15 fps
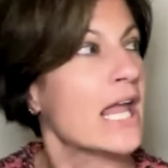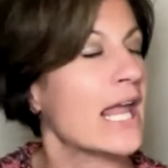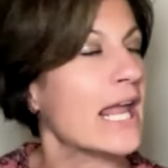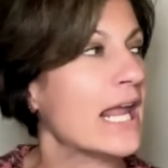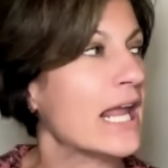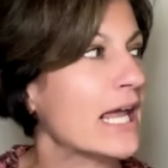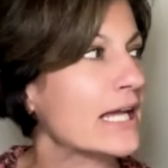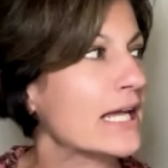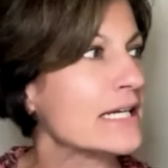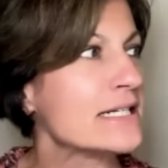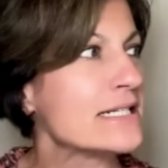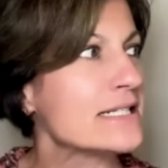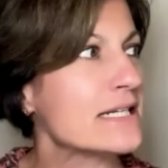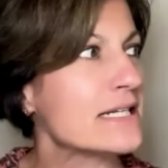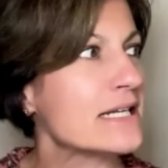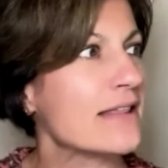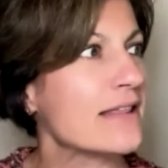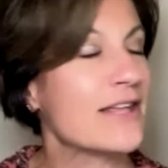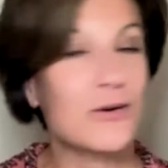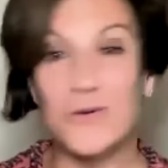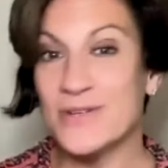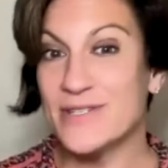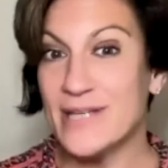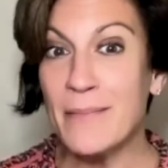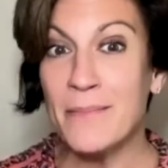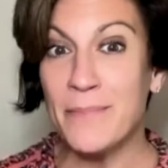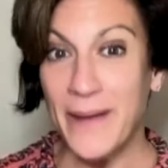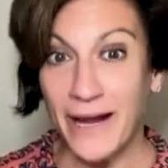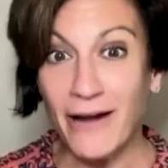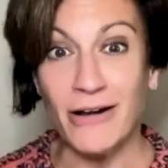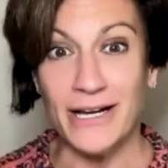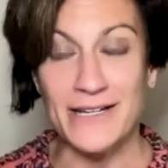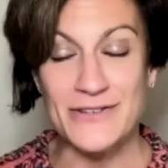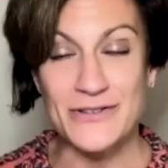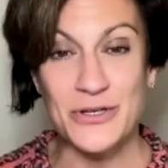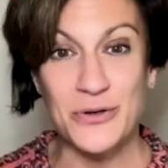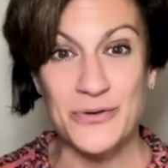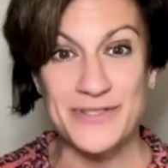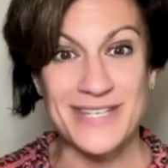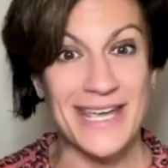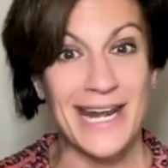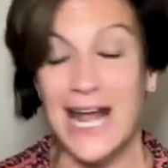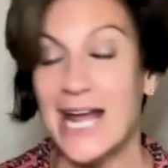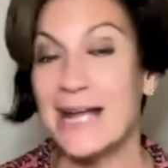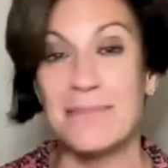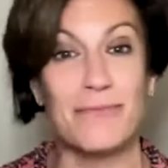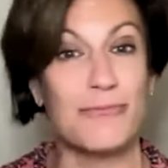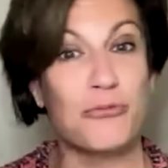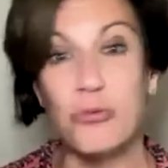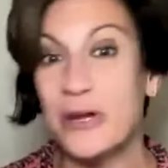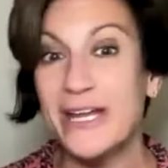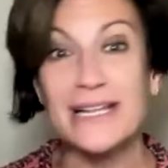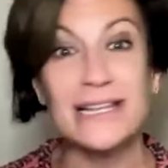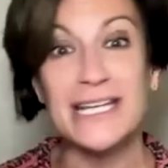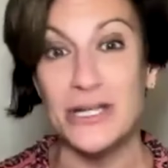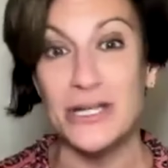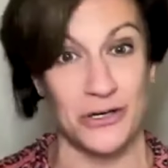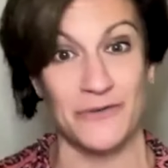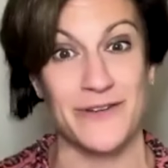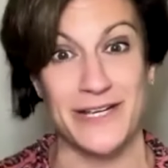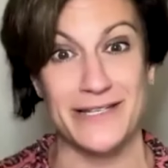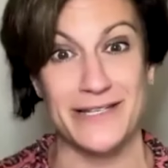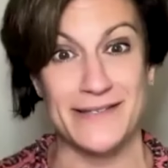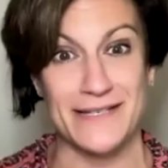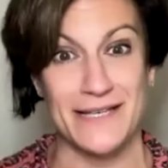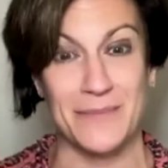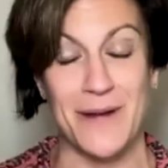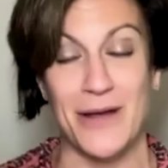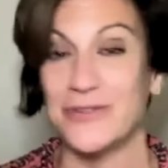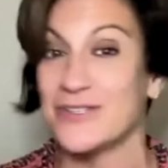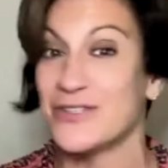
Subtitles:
And there were some parents who said, I'm really nervous about